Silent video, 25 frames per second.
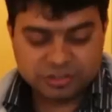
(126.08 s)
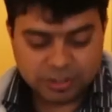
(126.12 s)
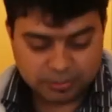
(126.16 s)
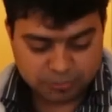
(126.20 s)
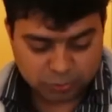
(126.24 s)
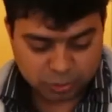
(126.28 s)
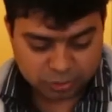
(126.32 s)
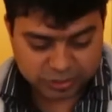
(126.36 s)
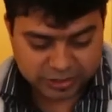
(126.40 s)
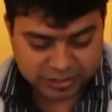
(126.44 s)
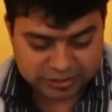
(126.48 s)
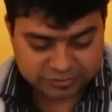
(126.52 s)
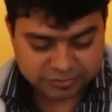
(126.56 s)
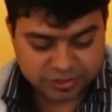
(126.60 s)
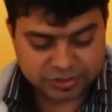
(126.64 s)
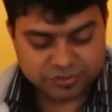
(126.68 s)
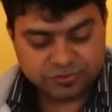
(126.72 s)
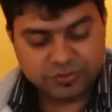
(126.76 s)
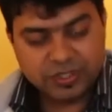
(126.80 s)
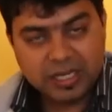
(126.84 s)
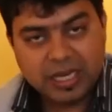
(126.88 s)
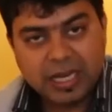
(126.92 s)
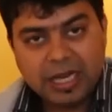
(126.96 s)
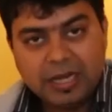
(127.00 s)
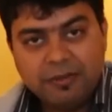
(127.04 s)
some more things
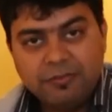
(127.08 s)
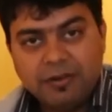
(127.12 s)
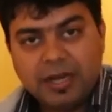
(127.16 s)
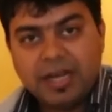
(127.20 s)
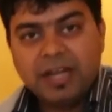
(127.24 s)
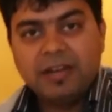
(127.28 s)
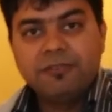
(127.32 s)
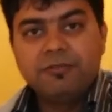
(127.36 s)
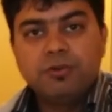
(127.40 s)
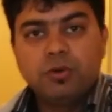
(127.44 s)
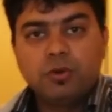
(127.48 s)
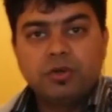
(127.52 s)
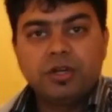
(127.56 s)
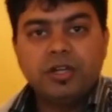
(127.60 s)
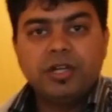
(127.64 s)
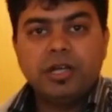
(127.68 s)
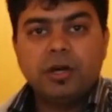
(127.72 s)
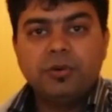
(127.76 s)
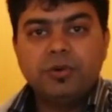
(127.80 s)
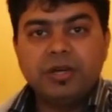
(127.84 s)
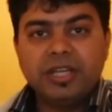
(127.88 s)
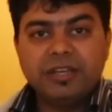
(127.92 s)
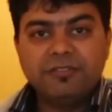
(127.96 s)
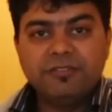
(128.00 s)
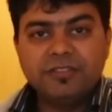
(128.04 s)
which we have. I have noted
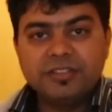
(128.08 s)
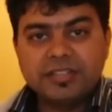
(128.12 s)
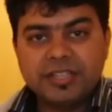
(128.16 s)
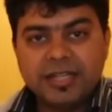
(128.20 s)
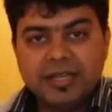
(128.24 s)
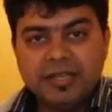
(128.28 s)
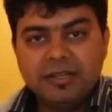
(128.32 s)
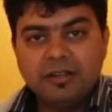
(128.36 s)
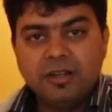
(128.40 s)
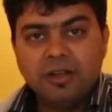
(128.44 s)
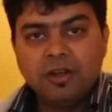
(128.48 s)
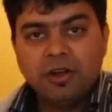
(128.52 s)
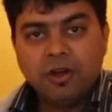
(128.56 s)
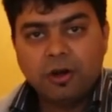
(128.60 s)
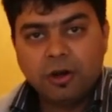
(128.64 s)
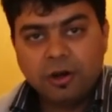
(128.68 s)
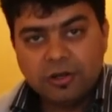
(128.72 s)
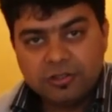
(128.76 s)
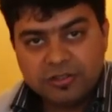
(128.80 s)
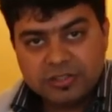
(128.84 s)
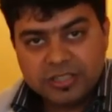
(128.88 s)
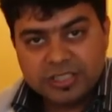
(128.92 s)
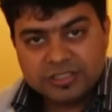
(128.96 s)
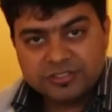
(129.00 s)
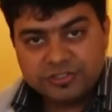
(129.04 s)
down everything
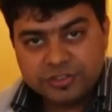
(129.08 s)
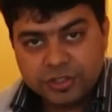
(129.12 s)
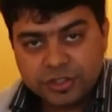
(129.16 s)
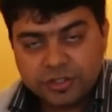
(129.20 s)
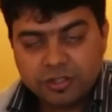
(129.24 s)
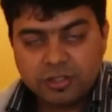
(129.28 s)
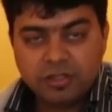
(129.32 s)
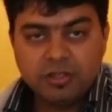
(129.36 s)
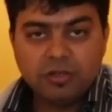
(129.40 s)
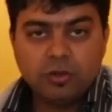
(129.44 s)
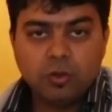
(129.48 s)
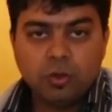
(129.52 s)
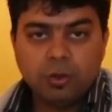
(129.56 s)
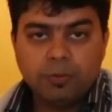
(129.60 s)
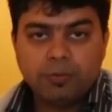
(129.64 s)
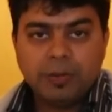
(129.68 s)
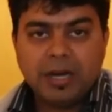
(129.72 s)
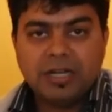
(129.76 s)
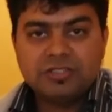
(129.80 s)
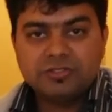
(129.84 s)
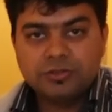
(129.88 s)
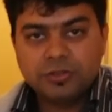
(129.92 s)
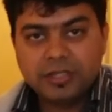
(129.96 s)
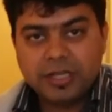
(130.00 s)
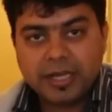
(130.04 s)
on this digital
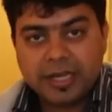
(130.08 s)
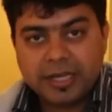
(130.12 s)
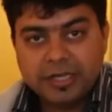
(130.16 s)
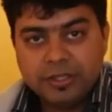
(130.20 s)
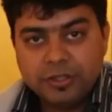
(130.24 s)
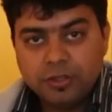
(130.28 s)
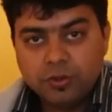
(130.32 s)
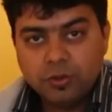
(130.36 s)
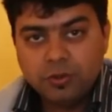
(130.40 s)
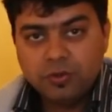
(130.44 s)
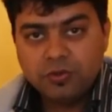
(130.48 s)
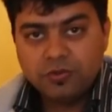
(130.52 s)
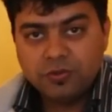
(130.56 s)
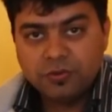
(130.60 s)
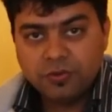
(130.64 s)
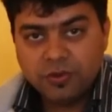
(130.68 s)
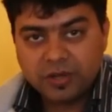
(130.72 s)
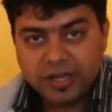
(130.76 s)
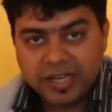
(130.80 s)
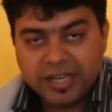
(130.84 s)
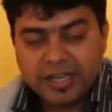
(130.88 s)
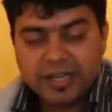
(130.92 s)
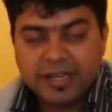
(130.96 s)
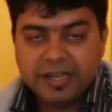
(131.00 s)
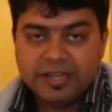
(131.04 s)
notepad so that I don't
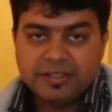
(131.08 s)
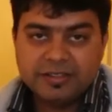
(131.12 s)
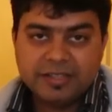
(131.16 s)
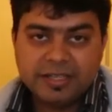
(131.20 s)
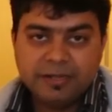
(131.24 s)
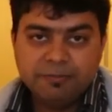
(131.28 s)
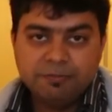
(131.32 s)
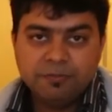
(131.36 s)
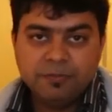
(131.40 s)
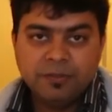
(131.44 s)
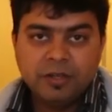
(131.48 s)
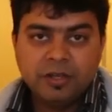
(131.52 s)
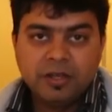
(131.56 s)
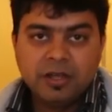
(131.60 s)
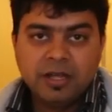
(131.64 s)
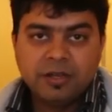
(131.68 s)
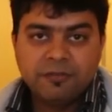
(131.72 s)
forget anything